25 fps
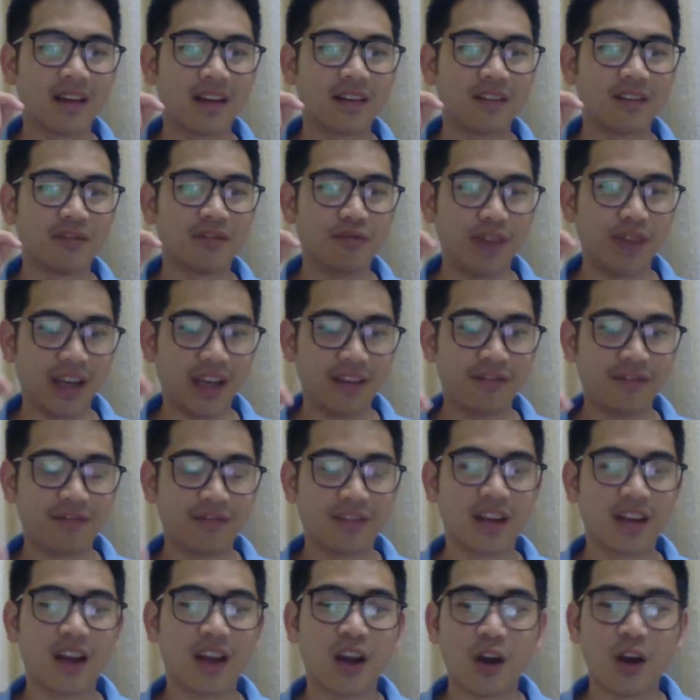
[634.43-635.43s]
with
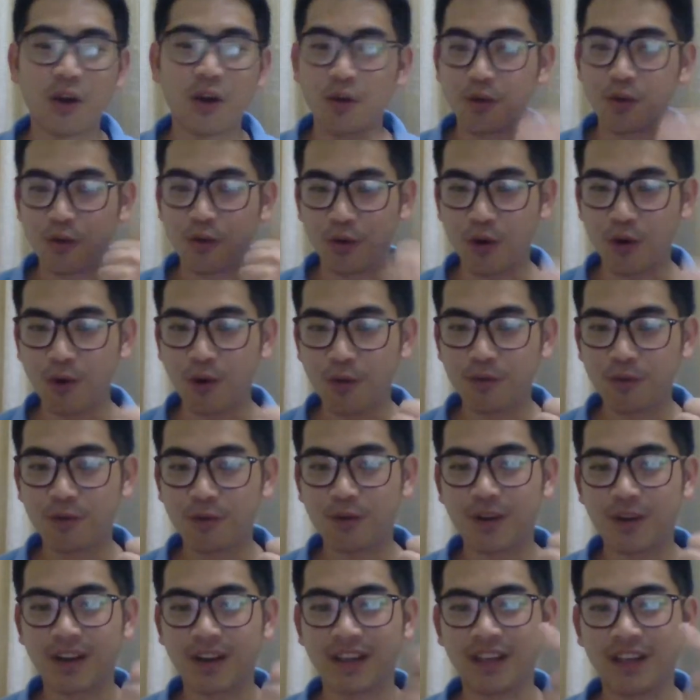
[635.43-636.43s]
growth,
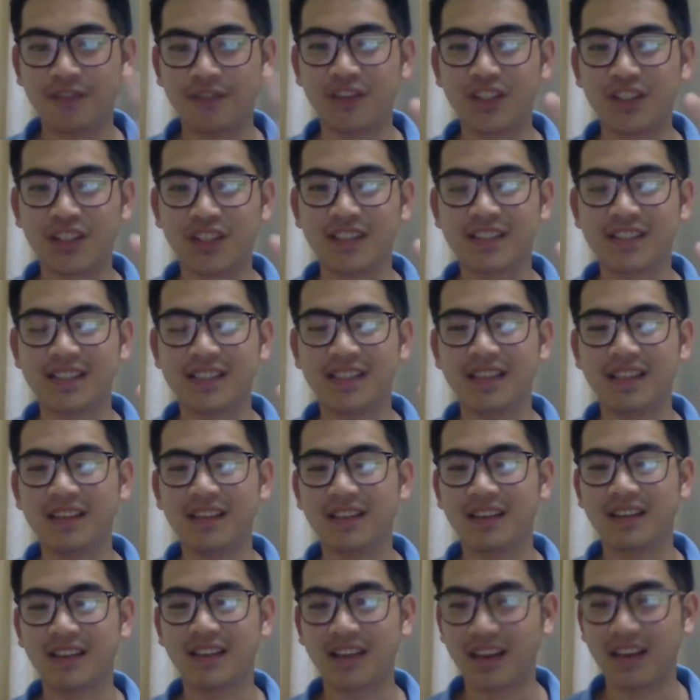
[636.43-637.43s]
efficiency,
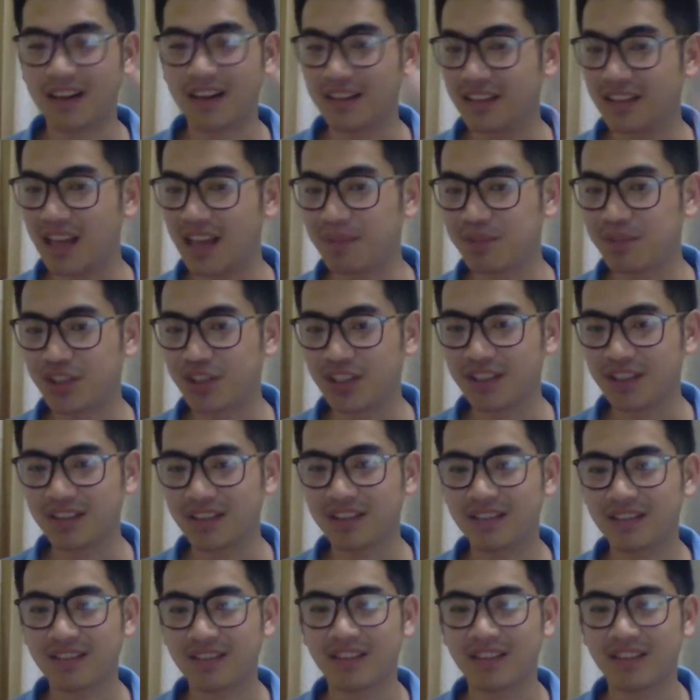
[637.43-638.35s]
adaptation,